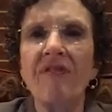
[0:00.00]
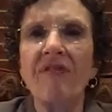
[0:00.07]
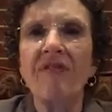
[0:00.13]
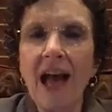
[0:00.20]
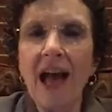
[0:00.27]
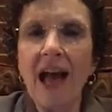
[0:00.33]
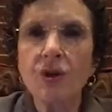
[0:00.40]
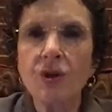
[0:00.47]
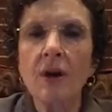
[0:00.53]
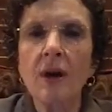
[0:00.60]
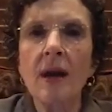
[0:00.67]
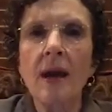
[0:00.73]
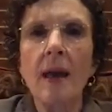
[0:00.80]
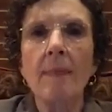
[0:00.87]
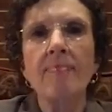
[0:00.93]

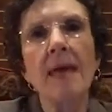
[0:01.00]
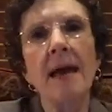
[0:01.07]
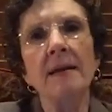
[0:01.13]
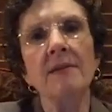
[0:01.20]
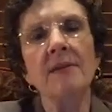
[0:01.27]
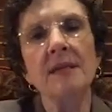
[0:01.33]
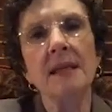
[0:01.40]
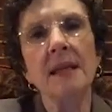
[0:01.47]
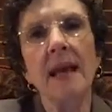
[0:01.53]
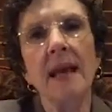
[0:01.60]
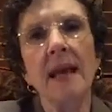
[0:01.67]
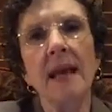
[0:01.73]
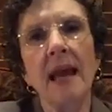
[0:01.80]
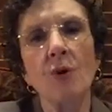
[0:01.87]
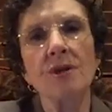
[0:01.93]
faster than the
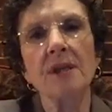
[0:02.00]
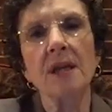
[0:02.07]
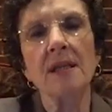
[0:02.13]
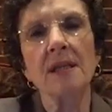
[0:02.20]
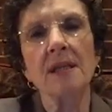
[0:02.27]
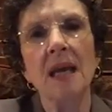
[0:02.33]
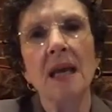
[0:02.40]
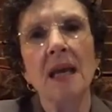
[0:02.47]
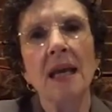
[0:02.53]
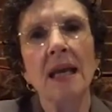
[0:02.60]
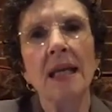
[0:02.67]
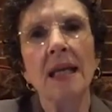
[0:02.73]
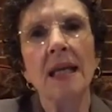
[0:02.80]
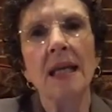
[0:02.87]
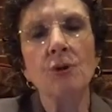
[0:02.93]
CDK4/6
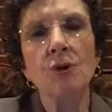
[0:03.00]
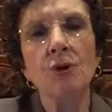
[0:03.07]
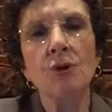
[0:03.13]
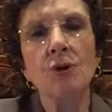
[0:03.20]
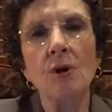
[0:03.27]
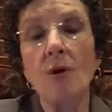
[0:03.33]
inhibitors,